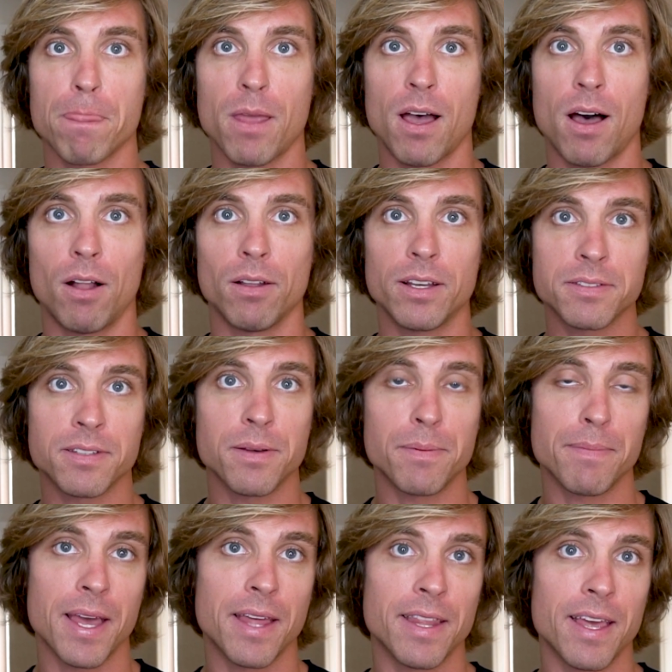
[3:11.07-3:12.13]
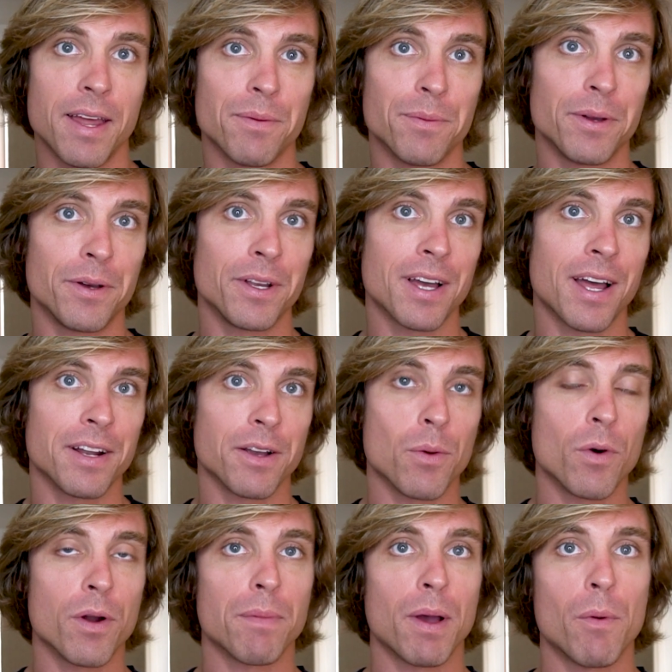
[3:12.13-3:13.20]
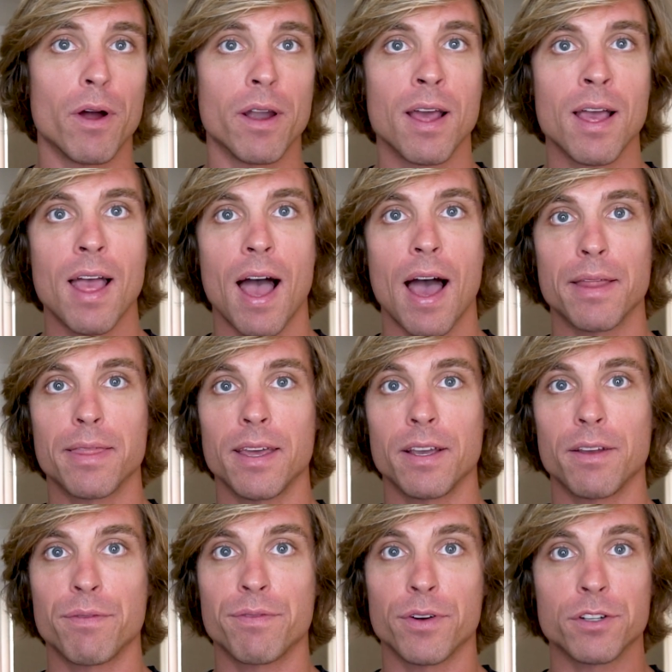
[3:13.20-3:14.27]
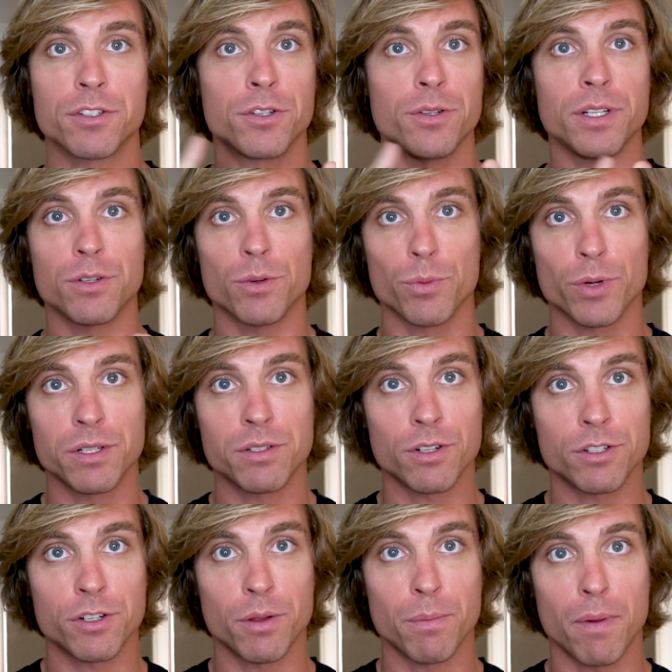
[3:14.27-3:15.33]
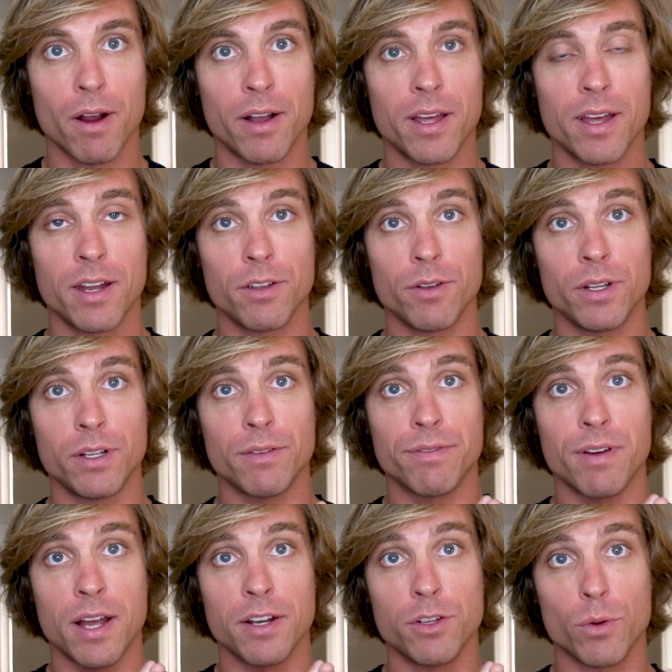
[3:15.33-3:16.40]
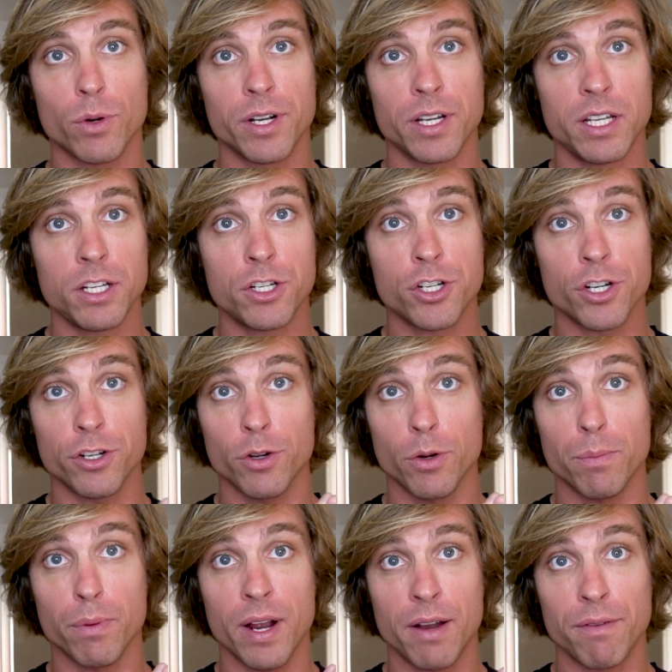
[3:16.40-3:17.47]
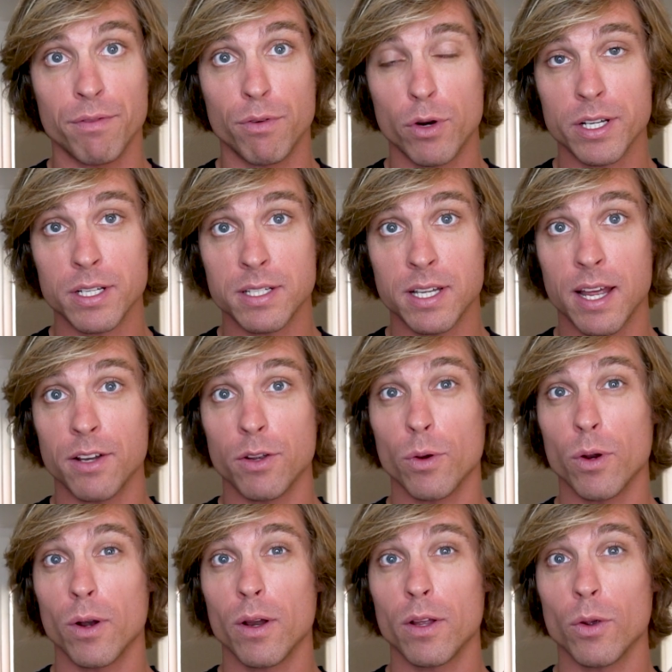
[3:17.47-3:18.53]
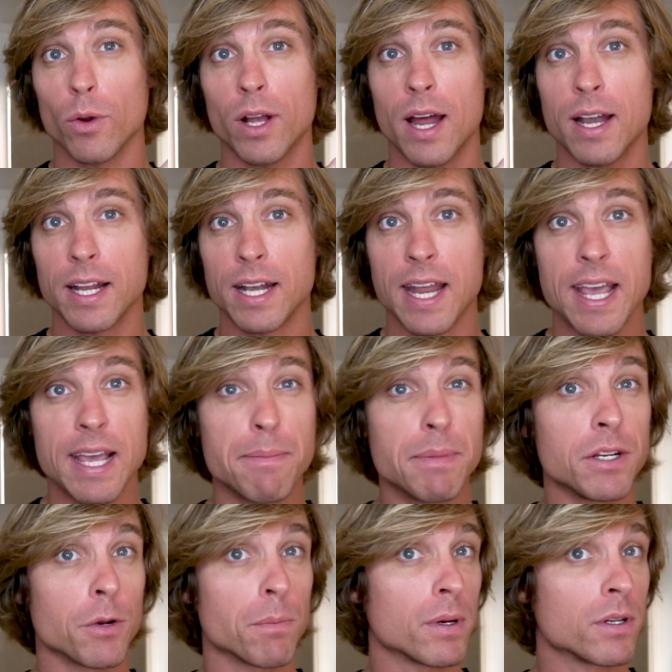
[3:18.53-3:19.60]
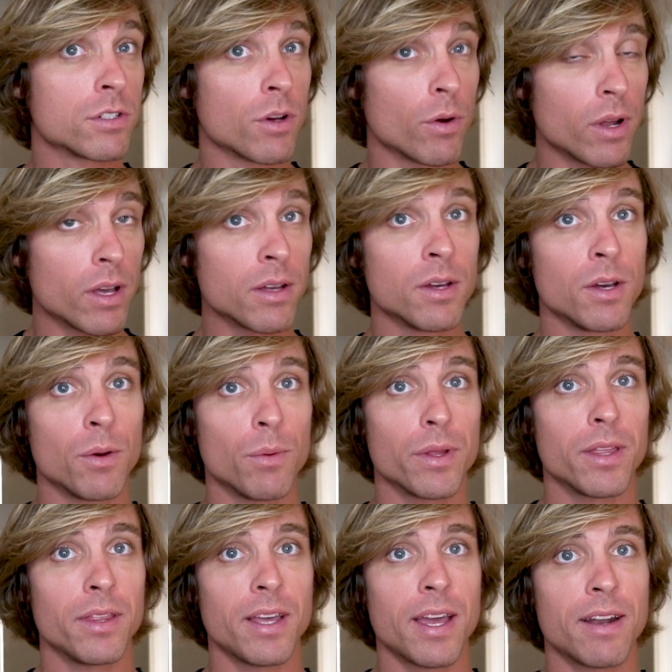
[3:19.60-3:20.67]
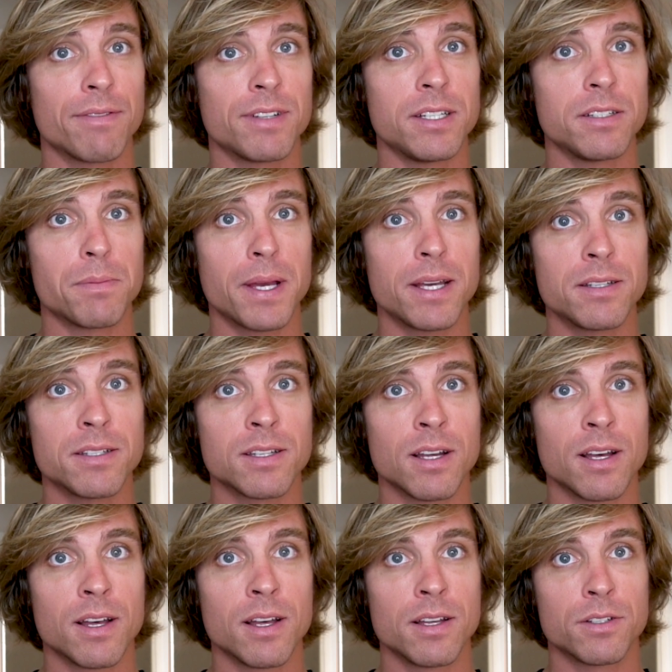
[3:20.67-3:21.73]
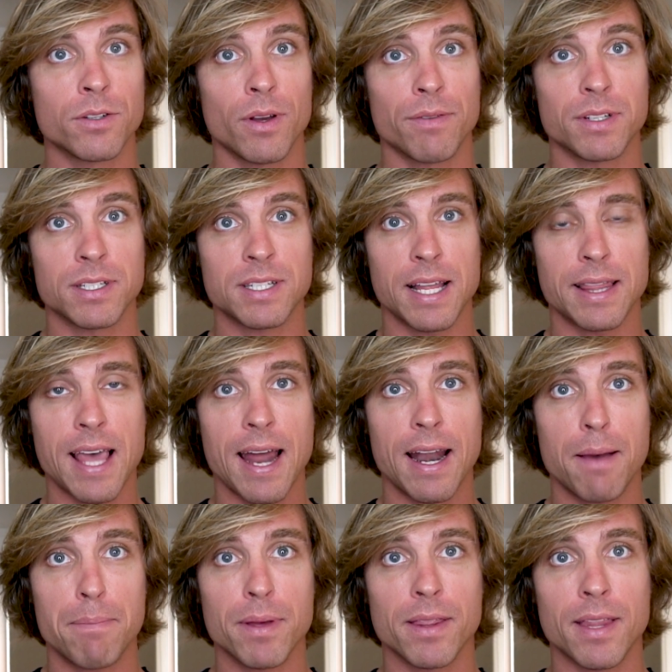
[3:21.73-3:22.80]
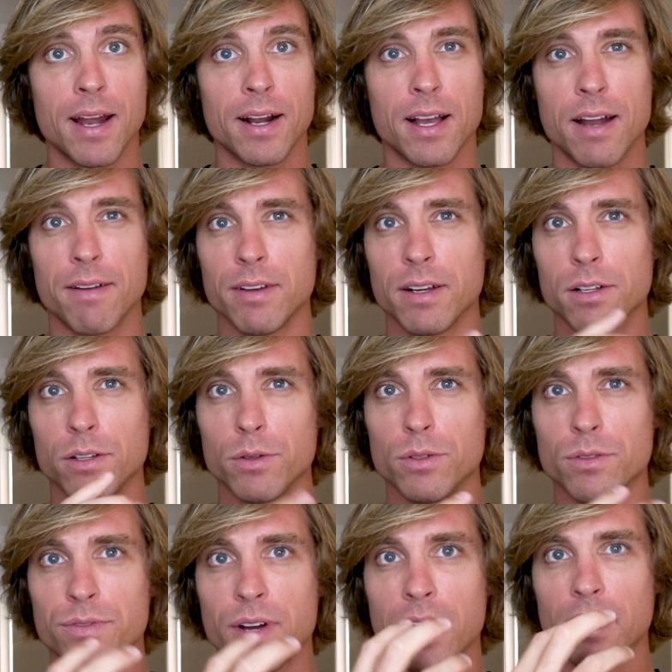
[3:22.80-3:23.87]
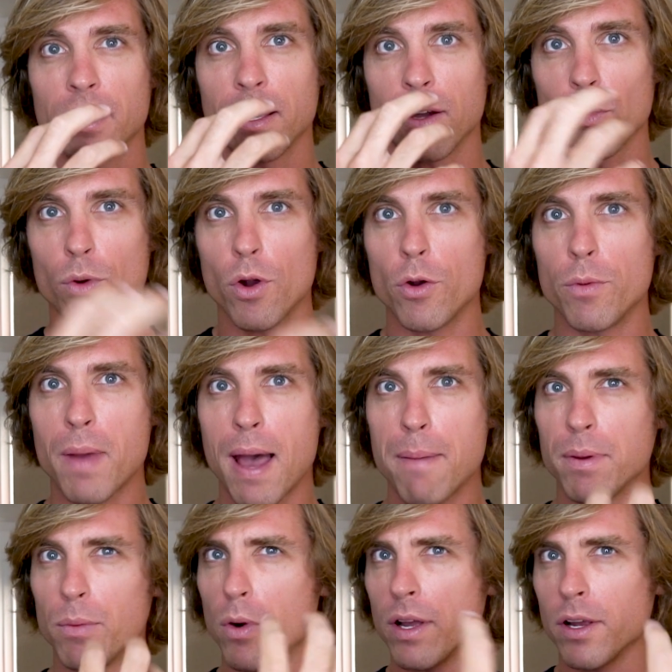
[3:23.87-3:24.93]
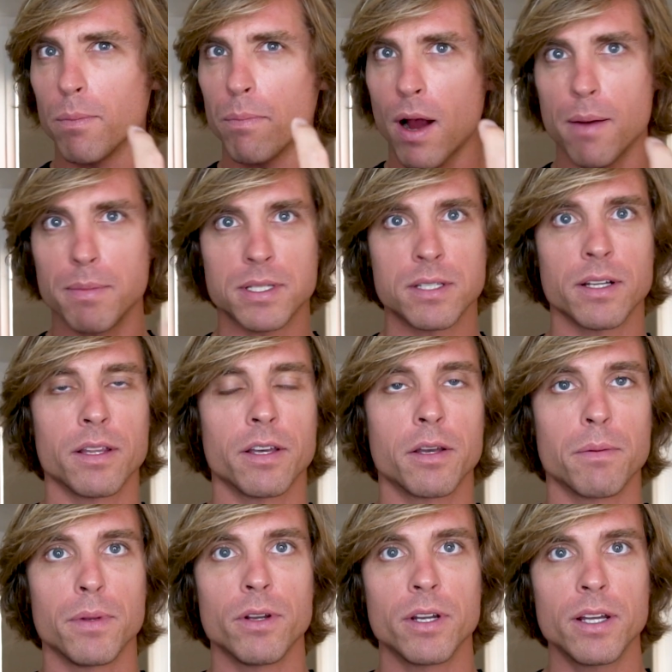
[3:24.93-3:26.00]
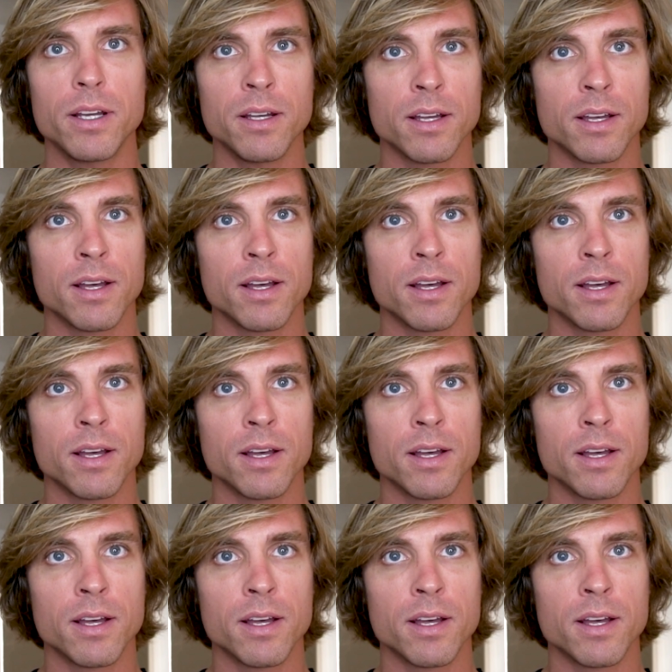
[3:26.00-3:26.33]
I'll list them and then we'll kind of go one by one. I think first you need to research the market, and you need to find your niche and your brand voice and your kind of name and your persona within the NFT space. So you have to set that up, and that kind of includes finding like a roadmap and what you're promising the community.